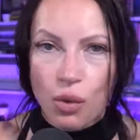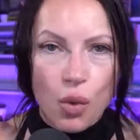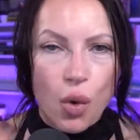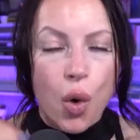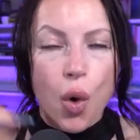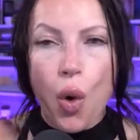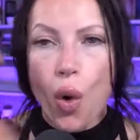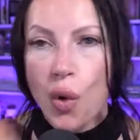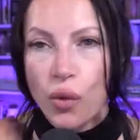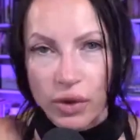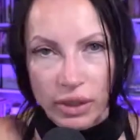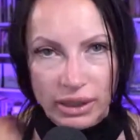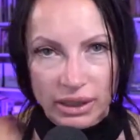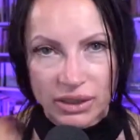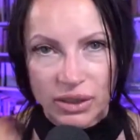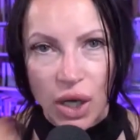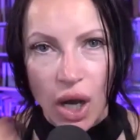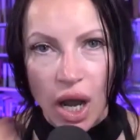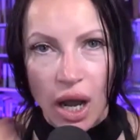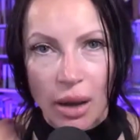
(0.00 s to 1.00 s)
over the
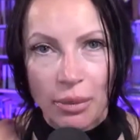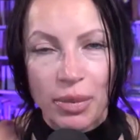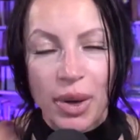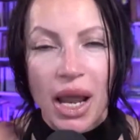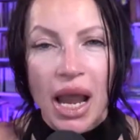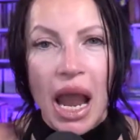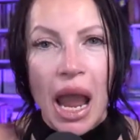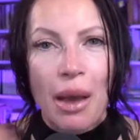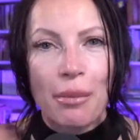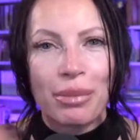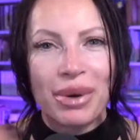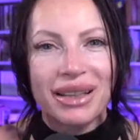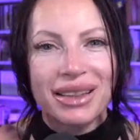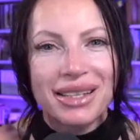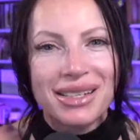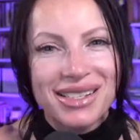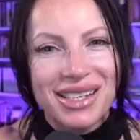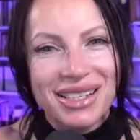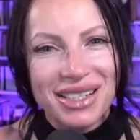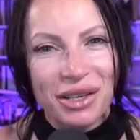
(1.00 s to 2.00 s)
top, but
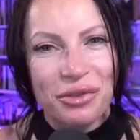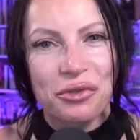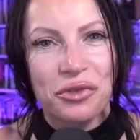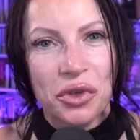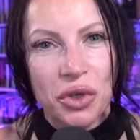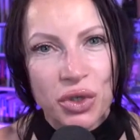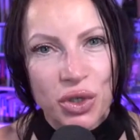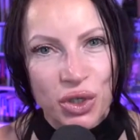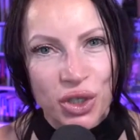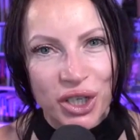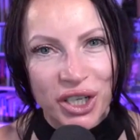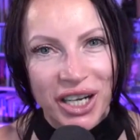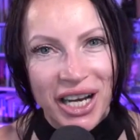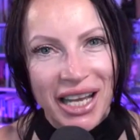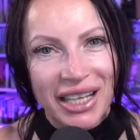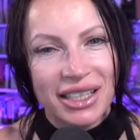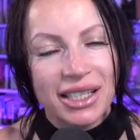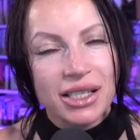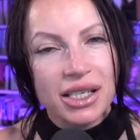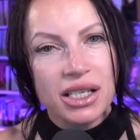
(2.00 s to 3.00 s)
this is the future,
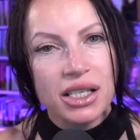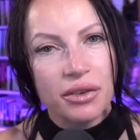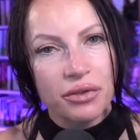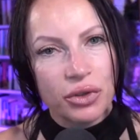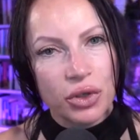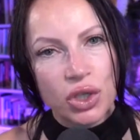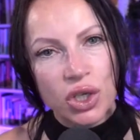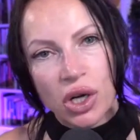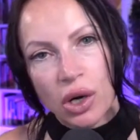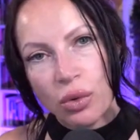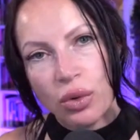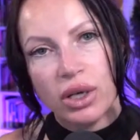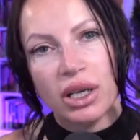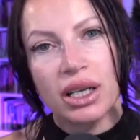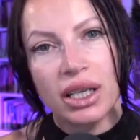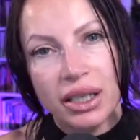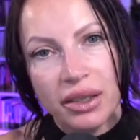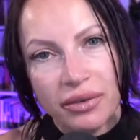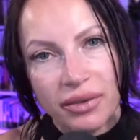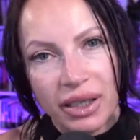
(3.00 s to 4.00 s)
and this is the future I want to
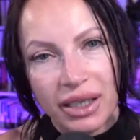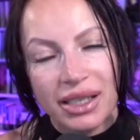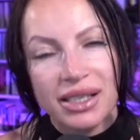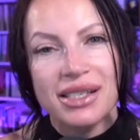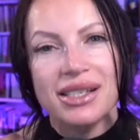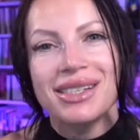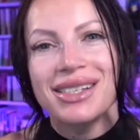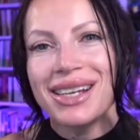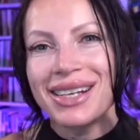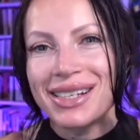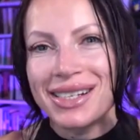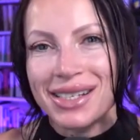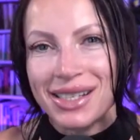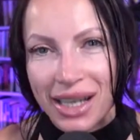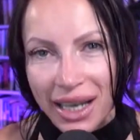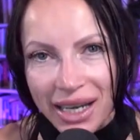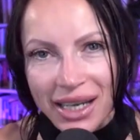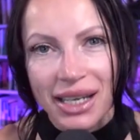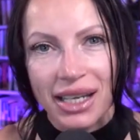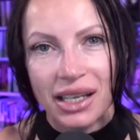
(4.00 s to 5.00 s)
live in. This is
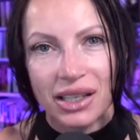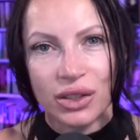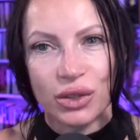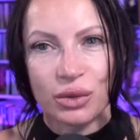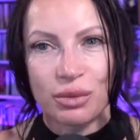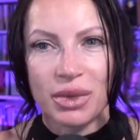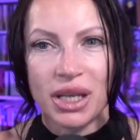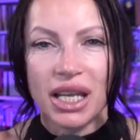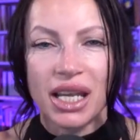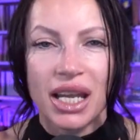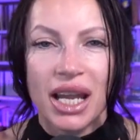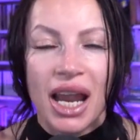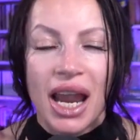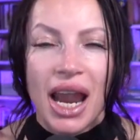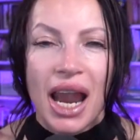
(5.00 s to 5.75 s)
exciting to me.